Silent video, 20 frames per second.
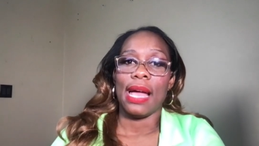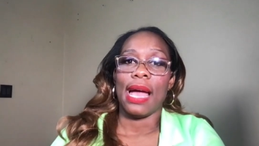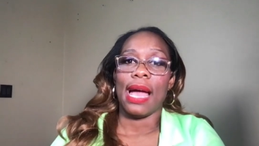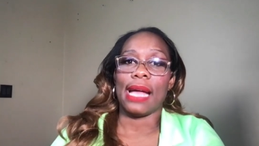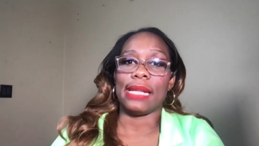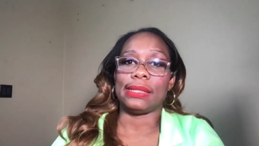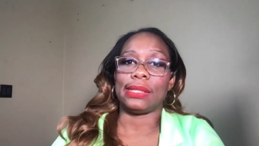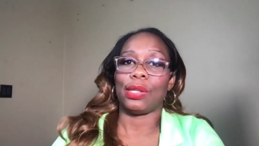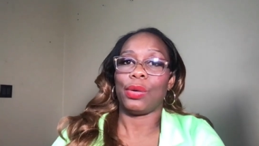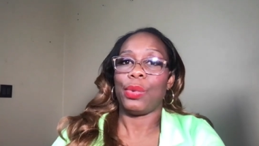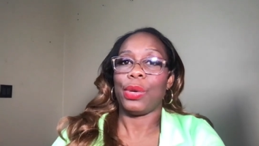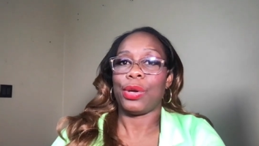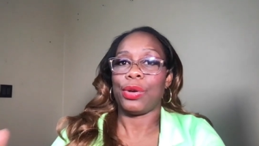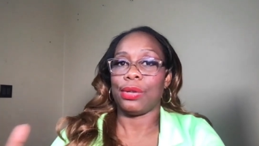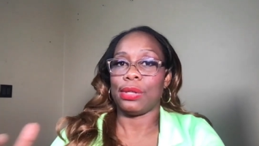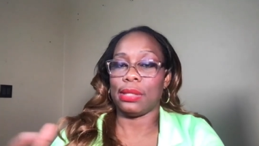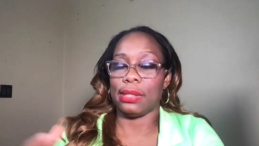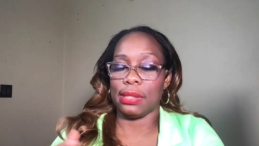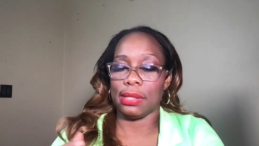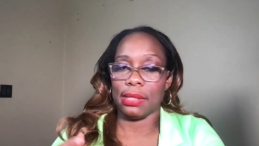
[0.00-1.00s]
And so we
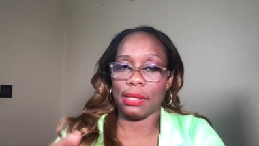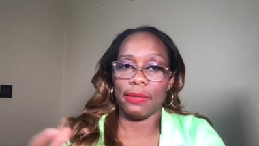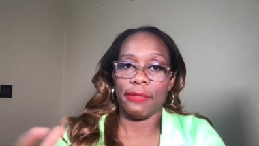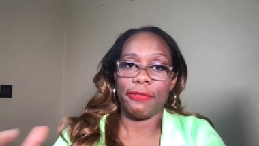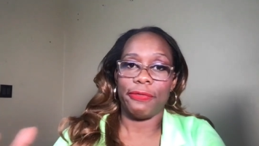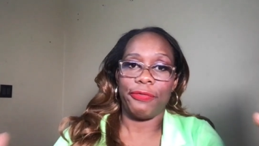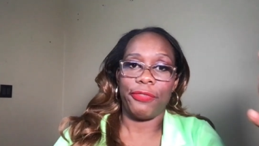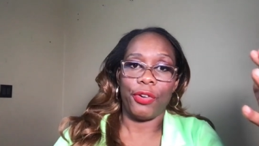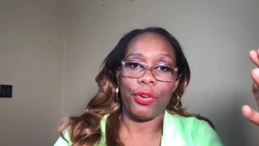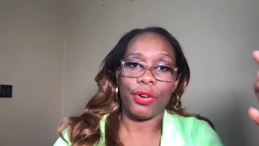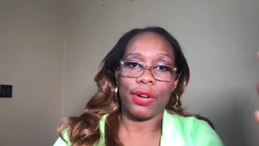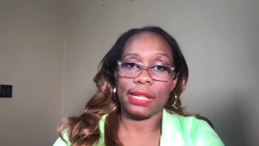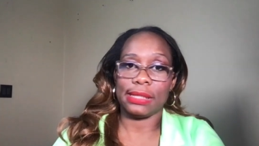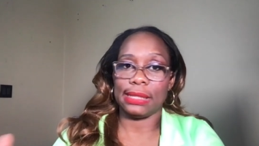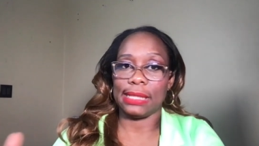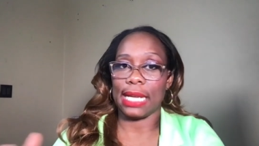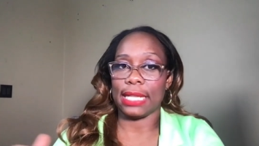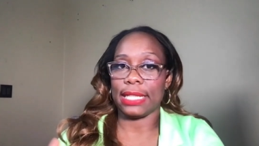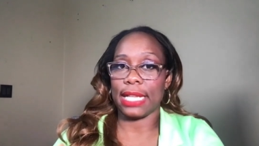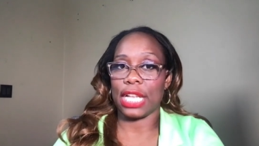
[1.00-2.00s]
could focus
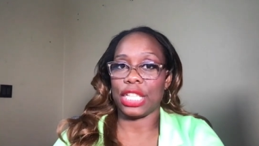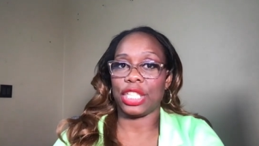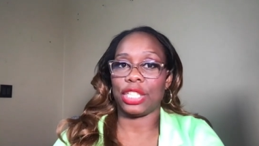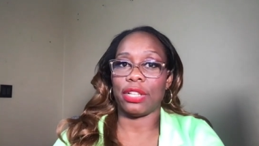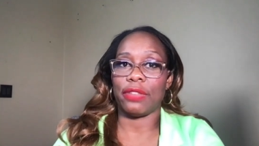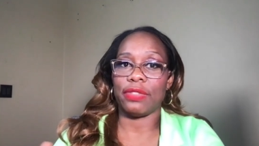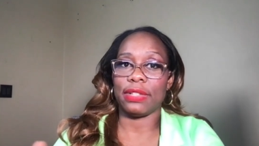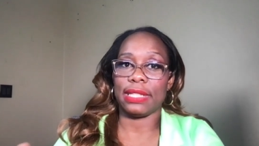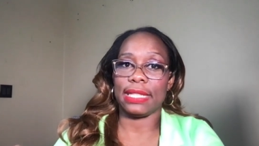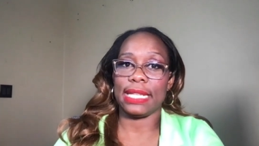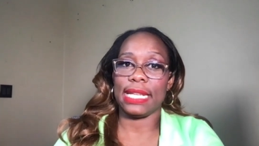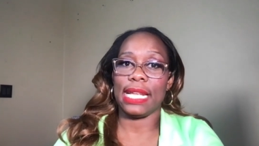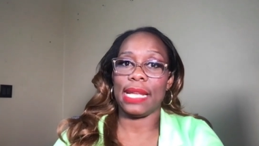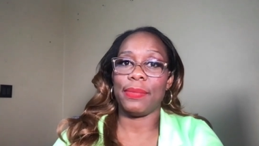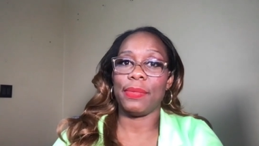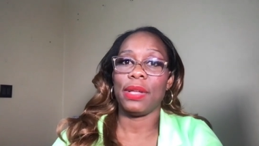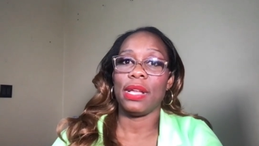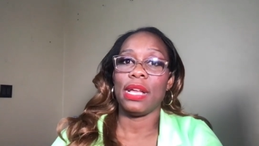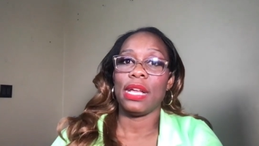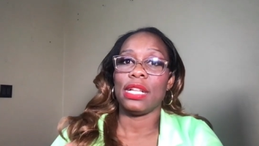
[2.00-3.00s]
the attention of the
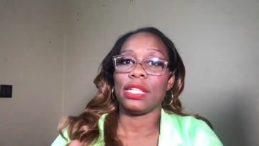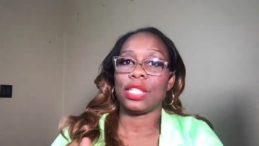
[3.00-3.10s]
team